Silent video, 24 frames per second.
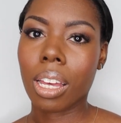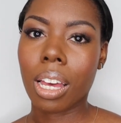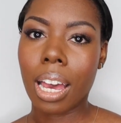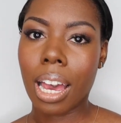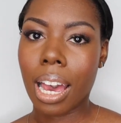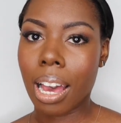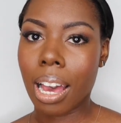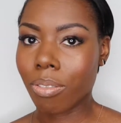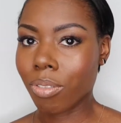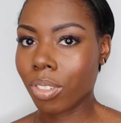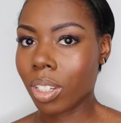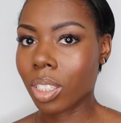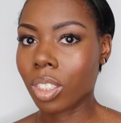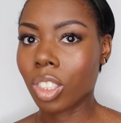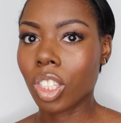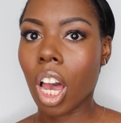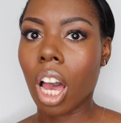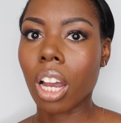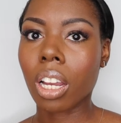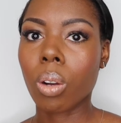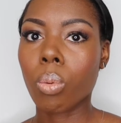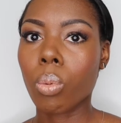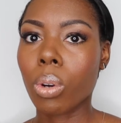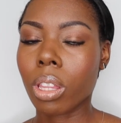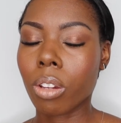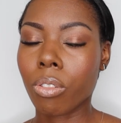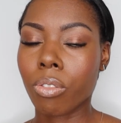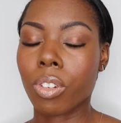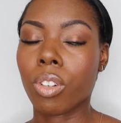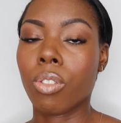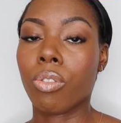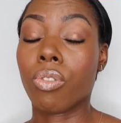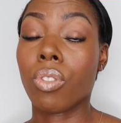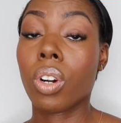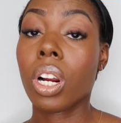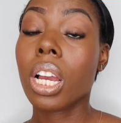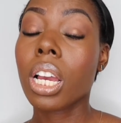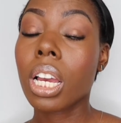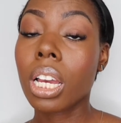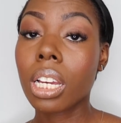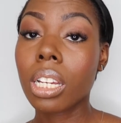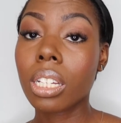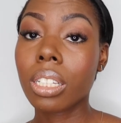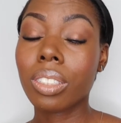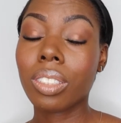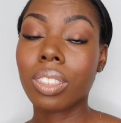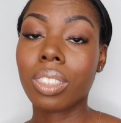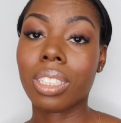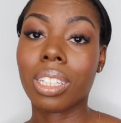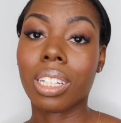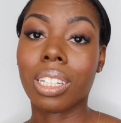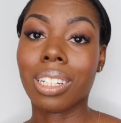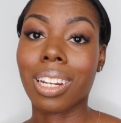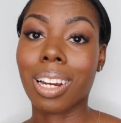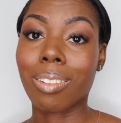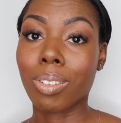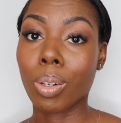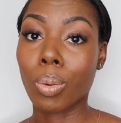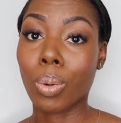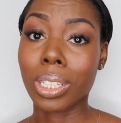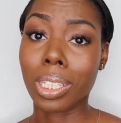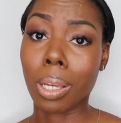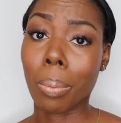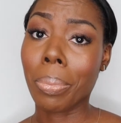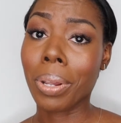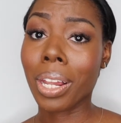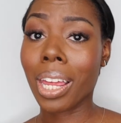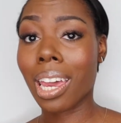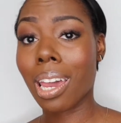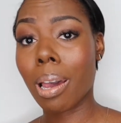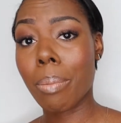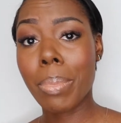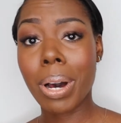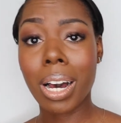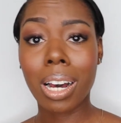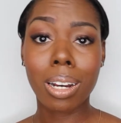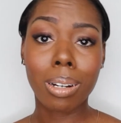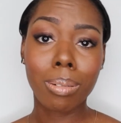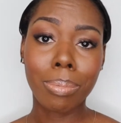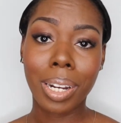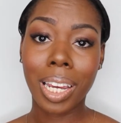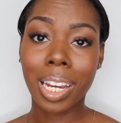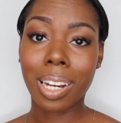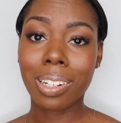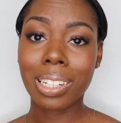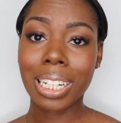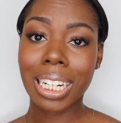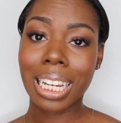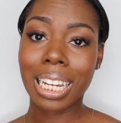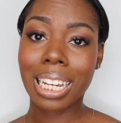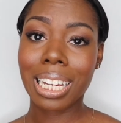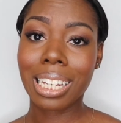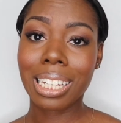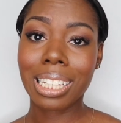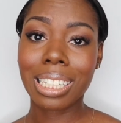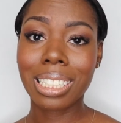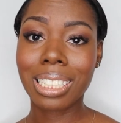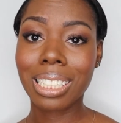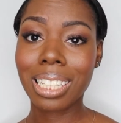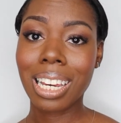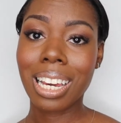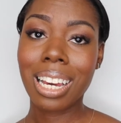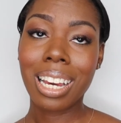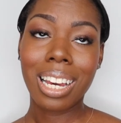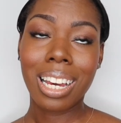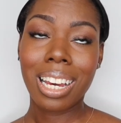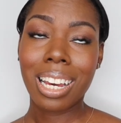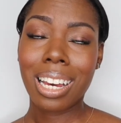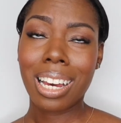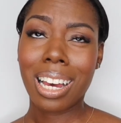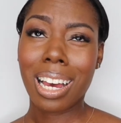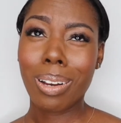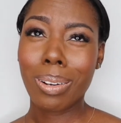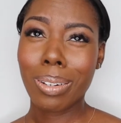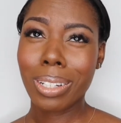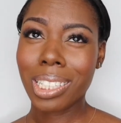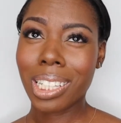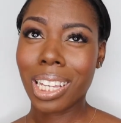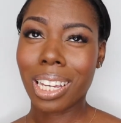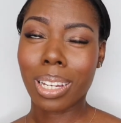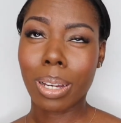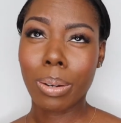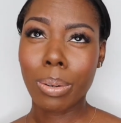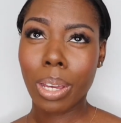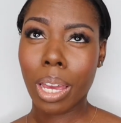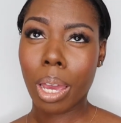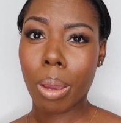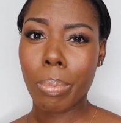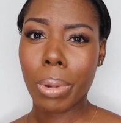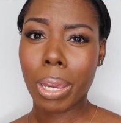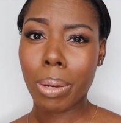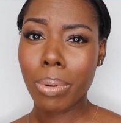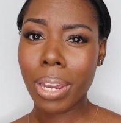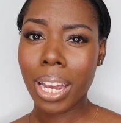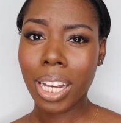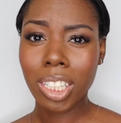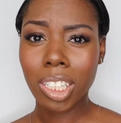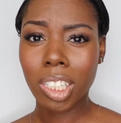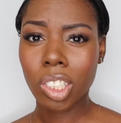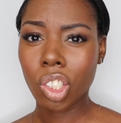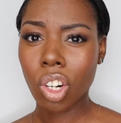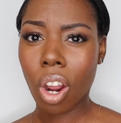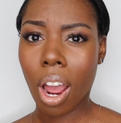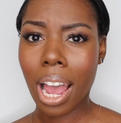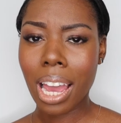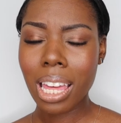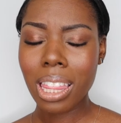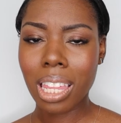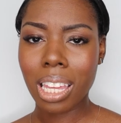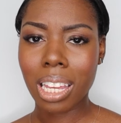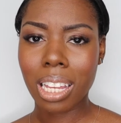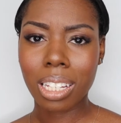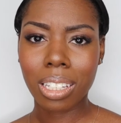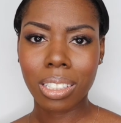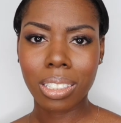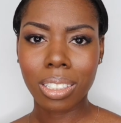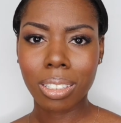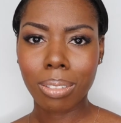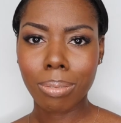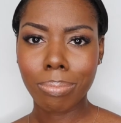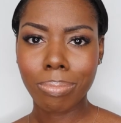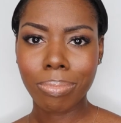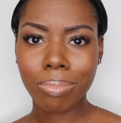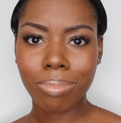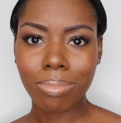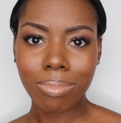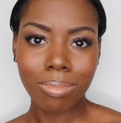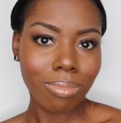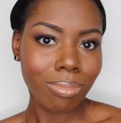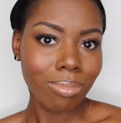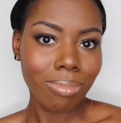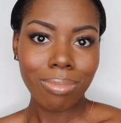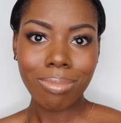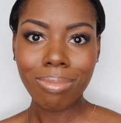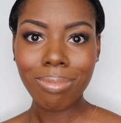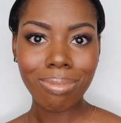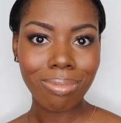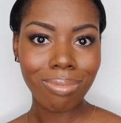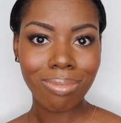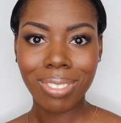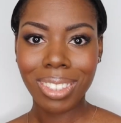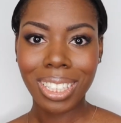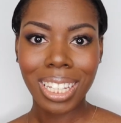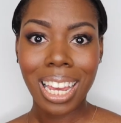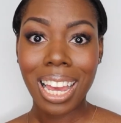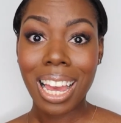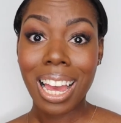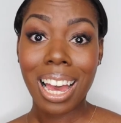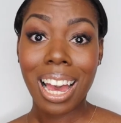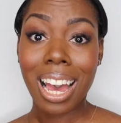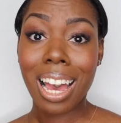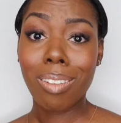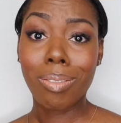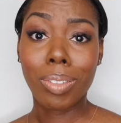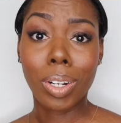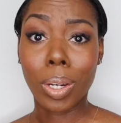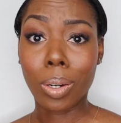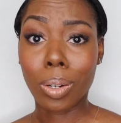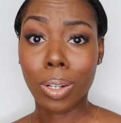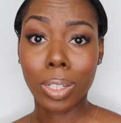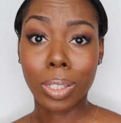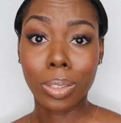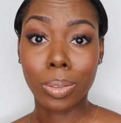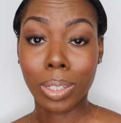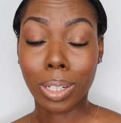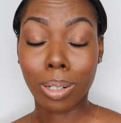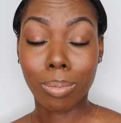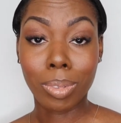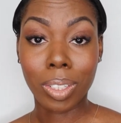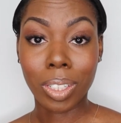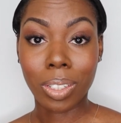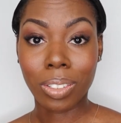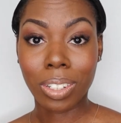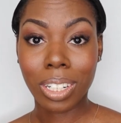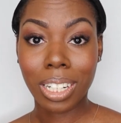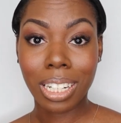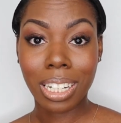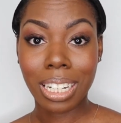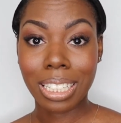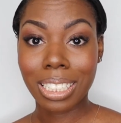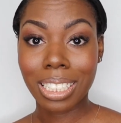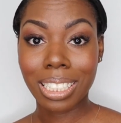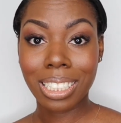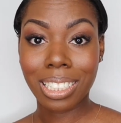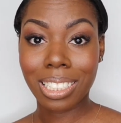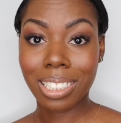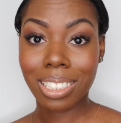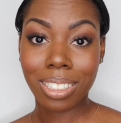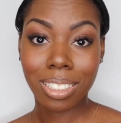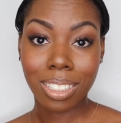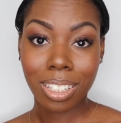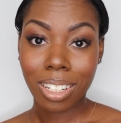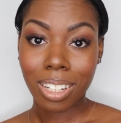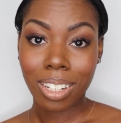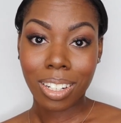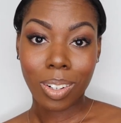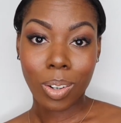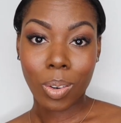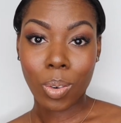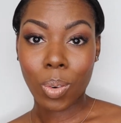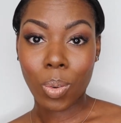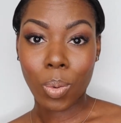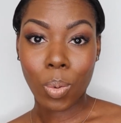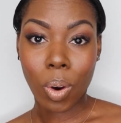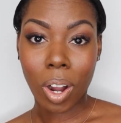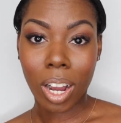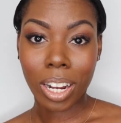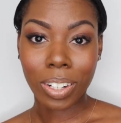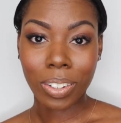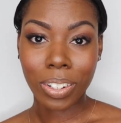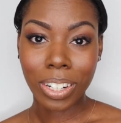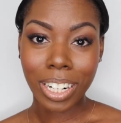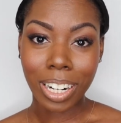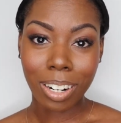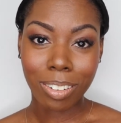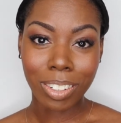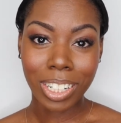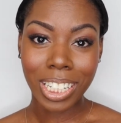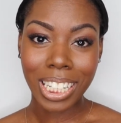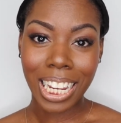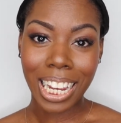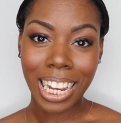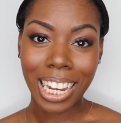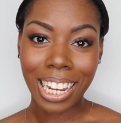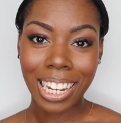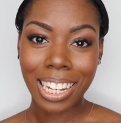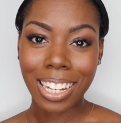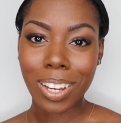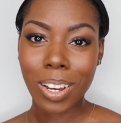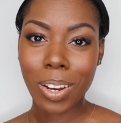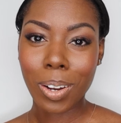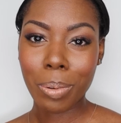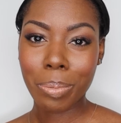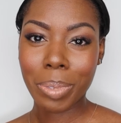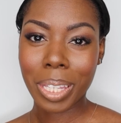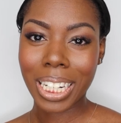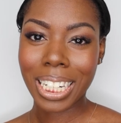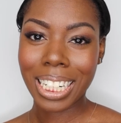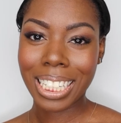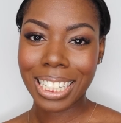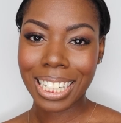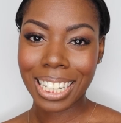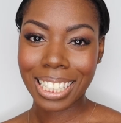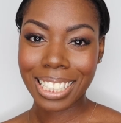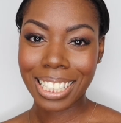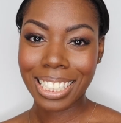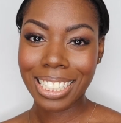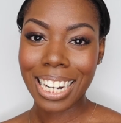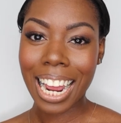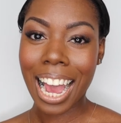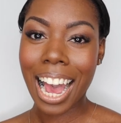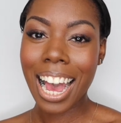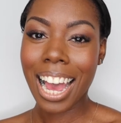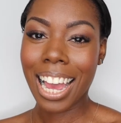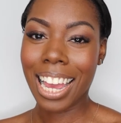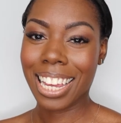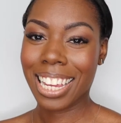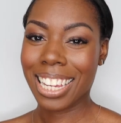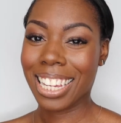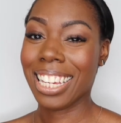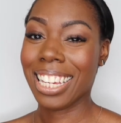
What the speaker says: after talking with a few friends, and everyone's a plant mom nowadays, I was like, okay, maybe I should try this. I have no clue what I'm doing. I just water it every day and hope that it doesn't die.